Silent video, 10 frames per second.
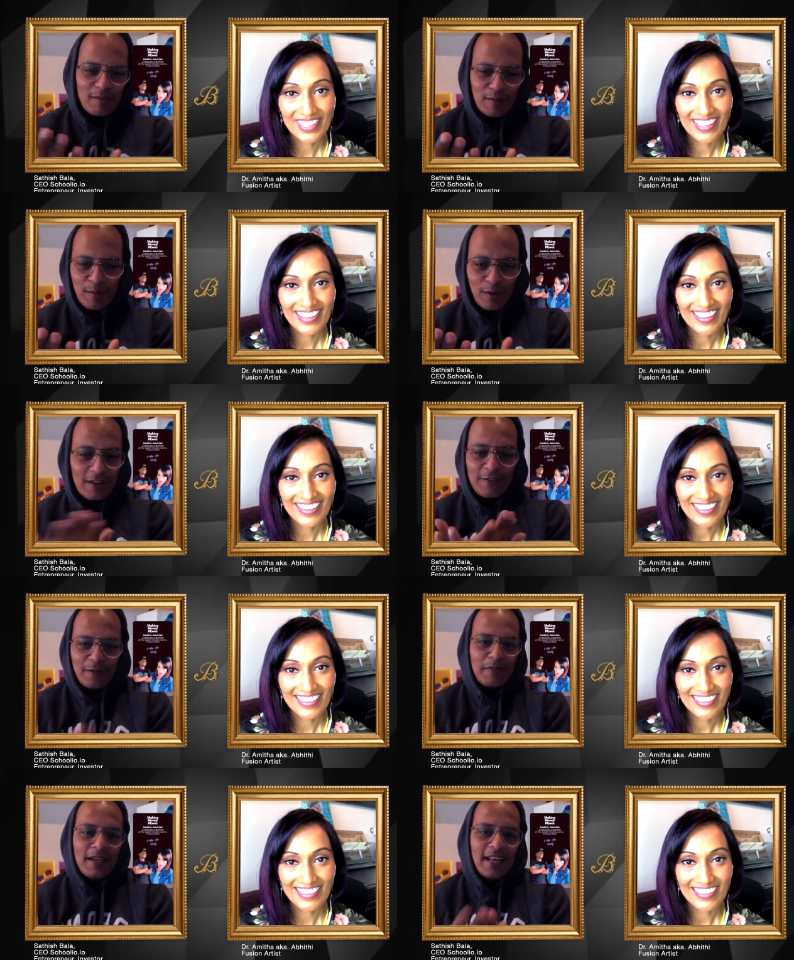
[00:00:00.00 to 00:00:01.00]
Speaker 1: morning for me, and
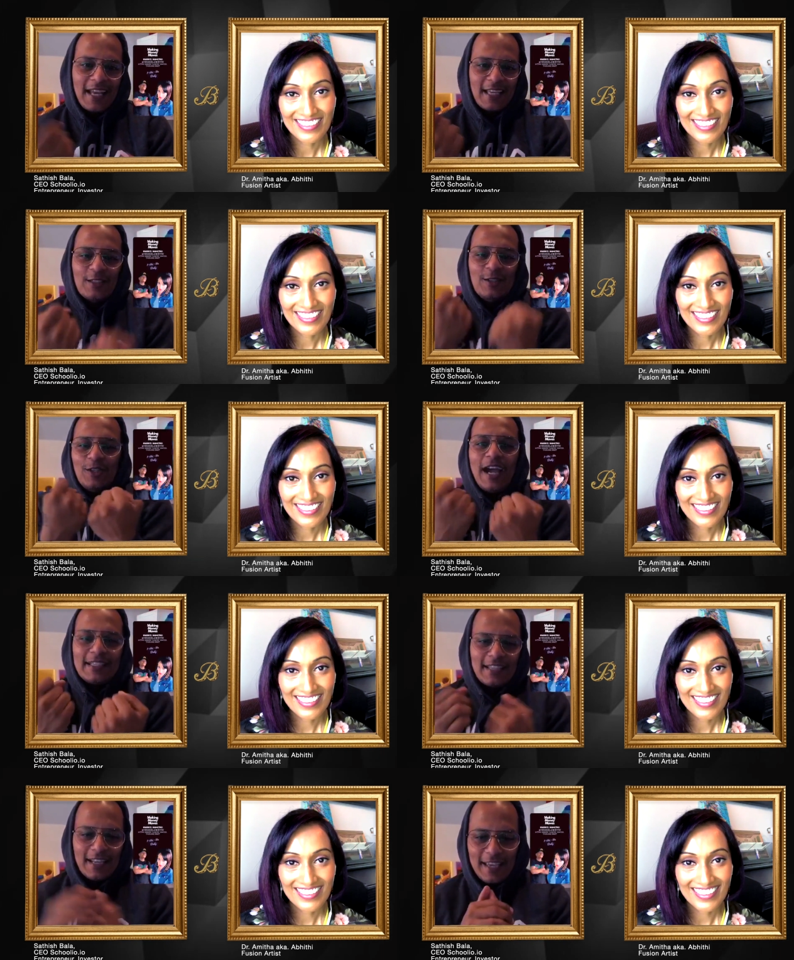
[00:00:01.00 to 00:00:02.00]
I get jacked, and I
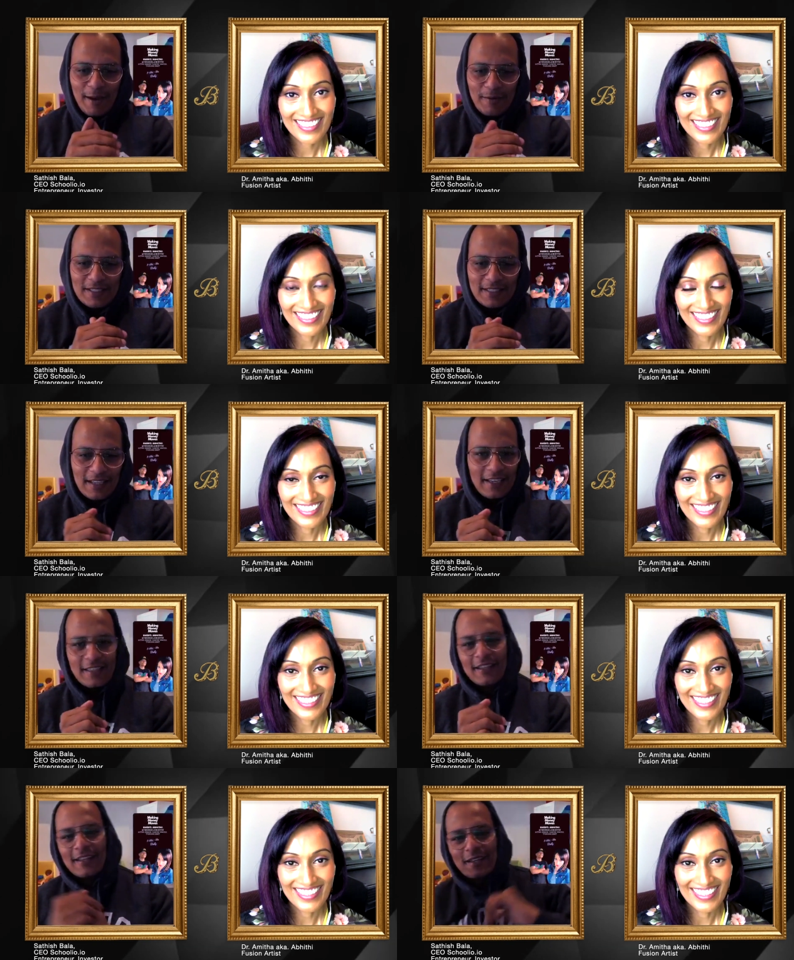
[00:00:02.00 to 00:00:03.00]
can't wait to like
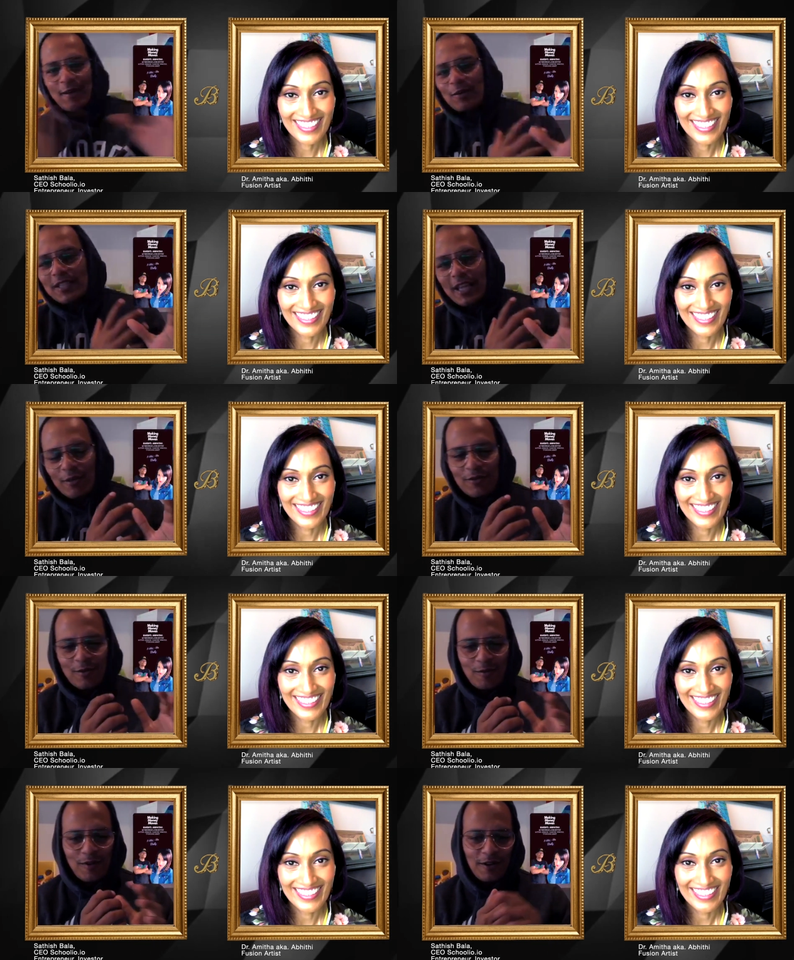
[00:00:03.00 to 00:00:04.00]
go take over the
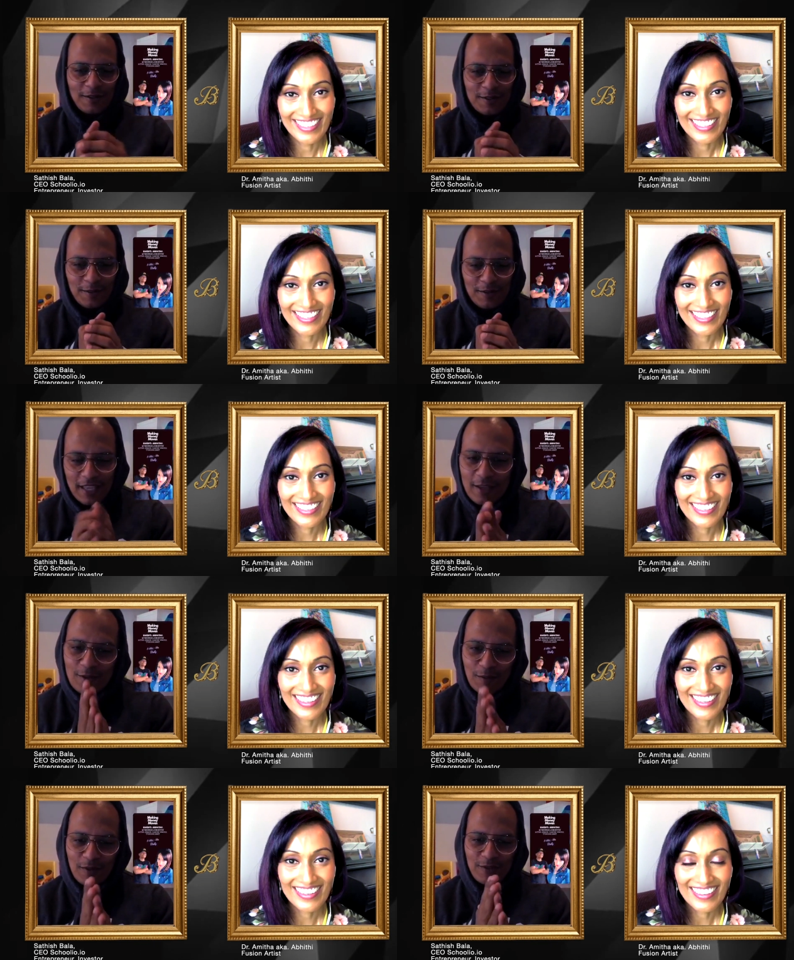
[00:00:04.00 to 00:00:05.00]
world. So thank you so much for
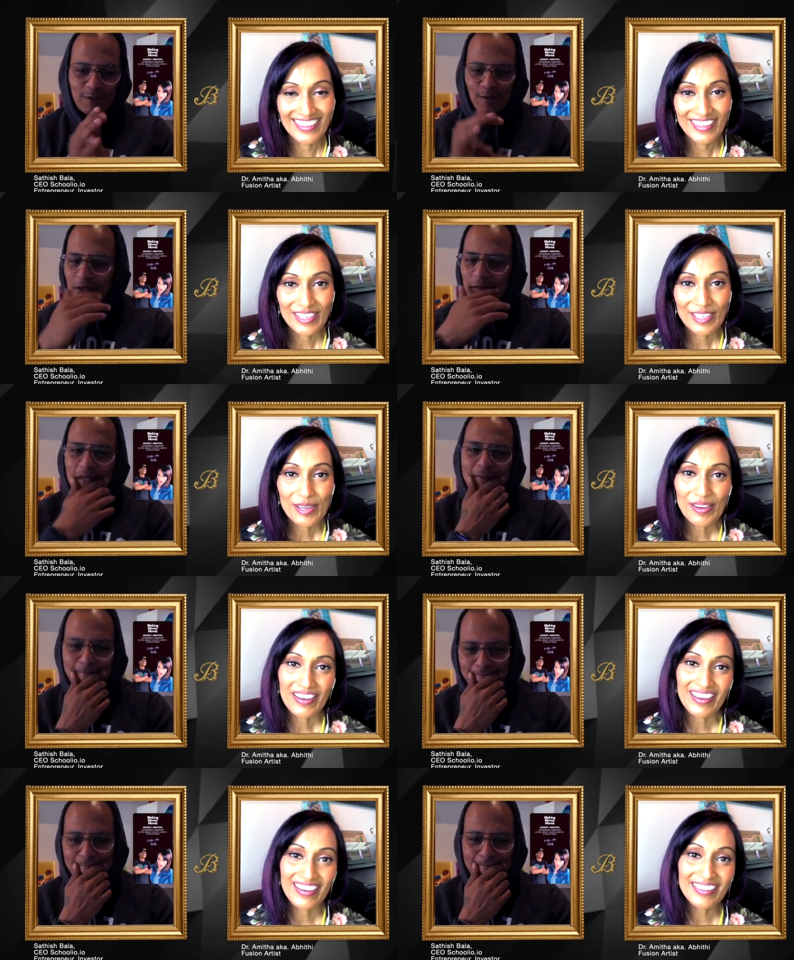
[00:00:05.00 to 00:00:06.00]
joining me.
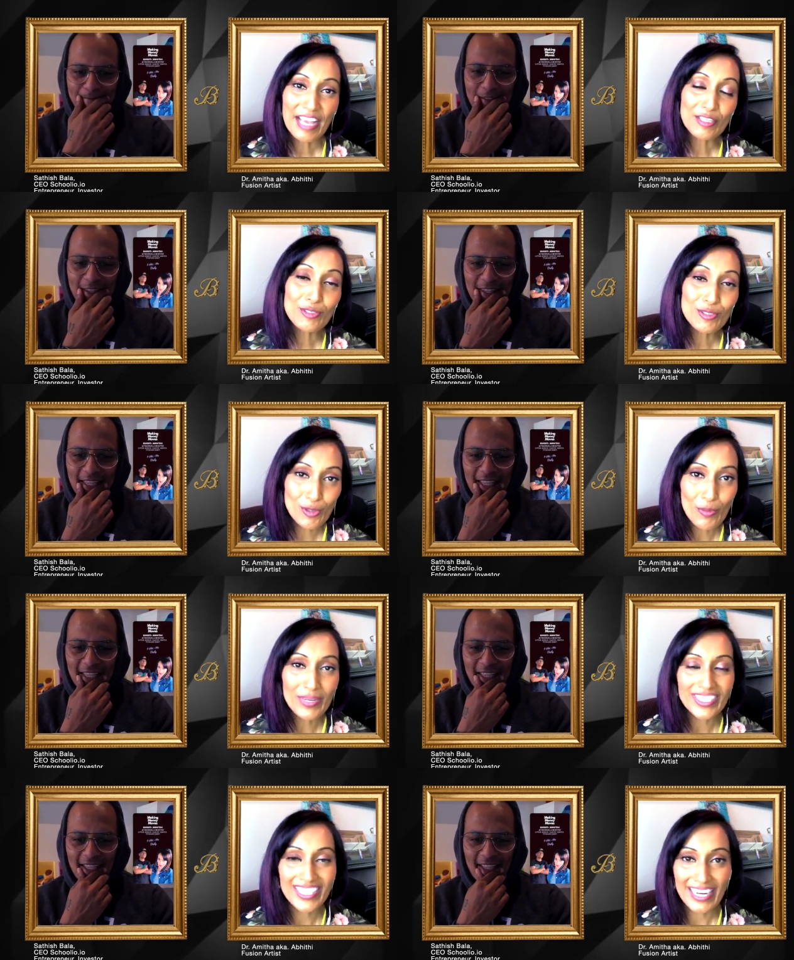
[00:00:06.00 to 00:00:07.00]
Speaker 2: Thank you so much. And
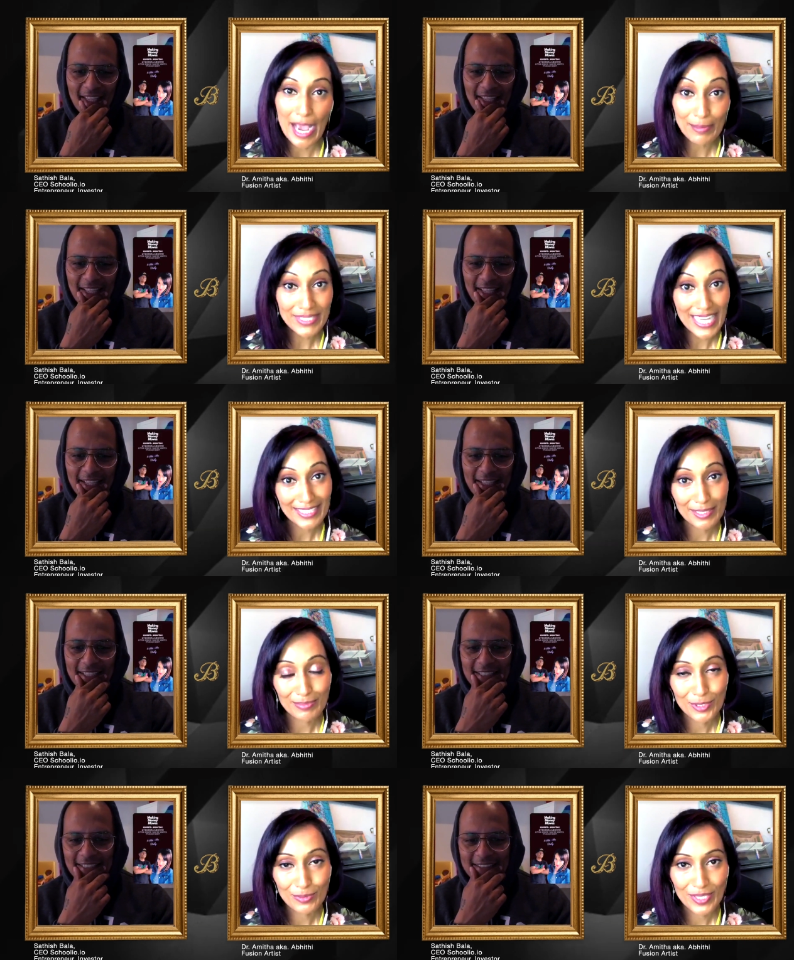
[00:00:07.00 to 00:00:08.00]
I'm jacked up too
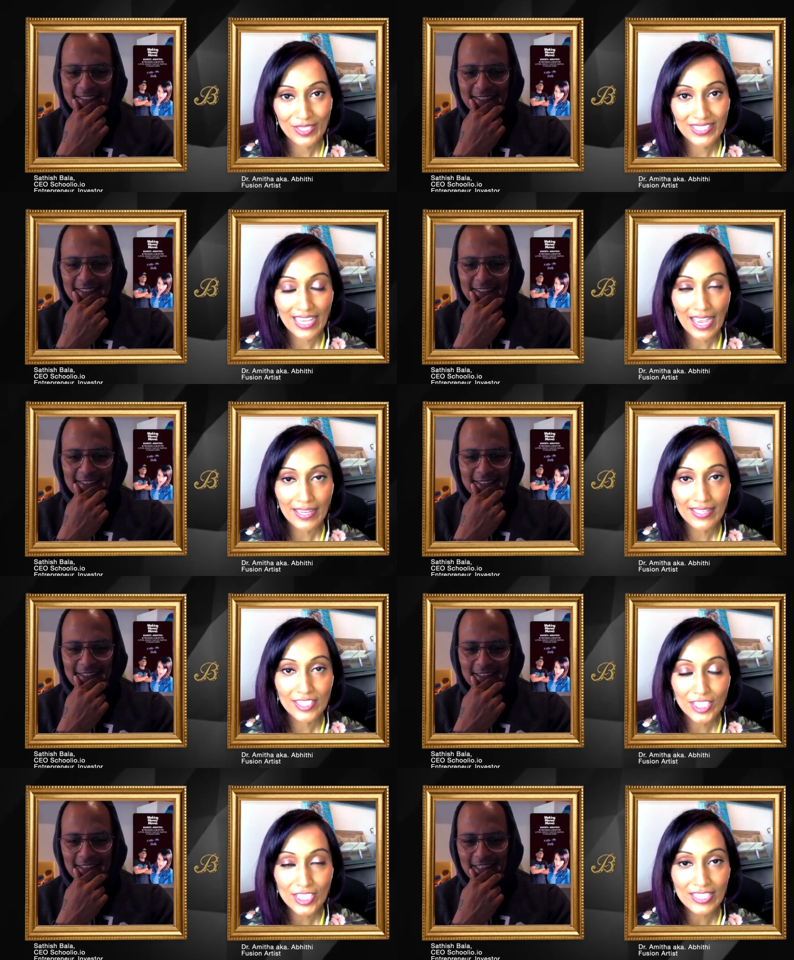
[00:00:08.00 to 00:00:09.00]
because I just
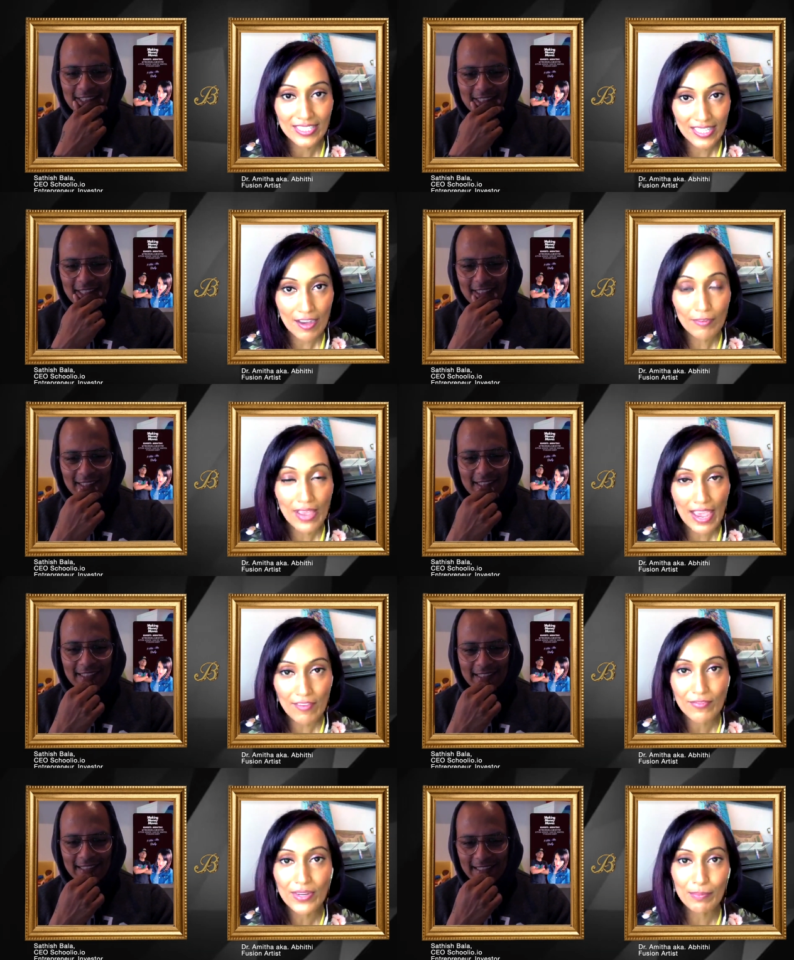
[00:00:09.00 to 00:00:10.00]
love every
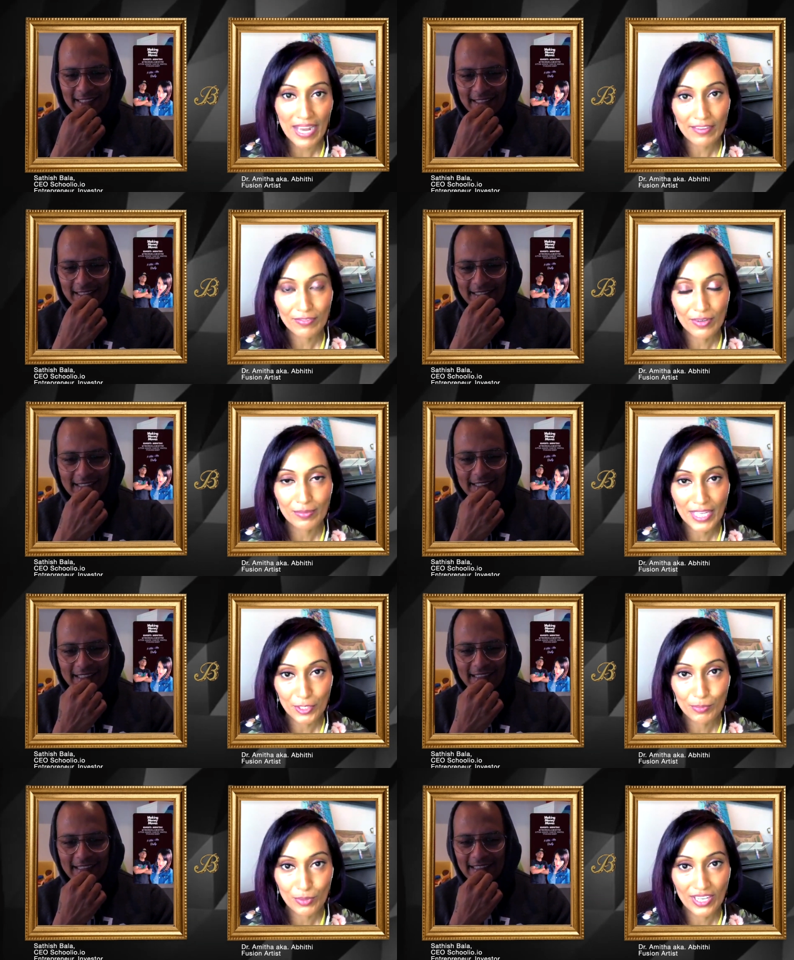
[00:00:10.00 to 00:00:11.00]
platform that you put
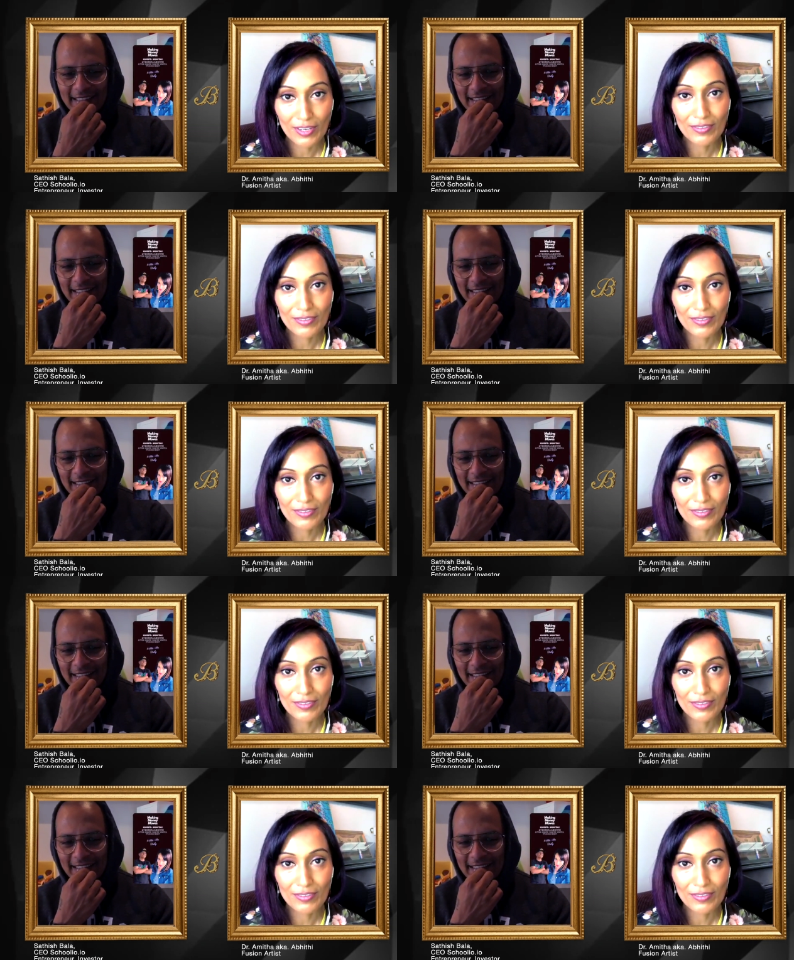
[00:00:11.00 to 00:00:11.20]
out.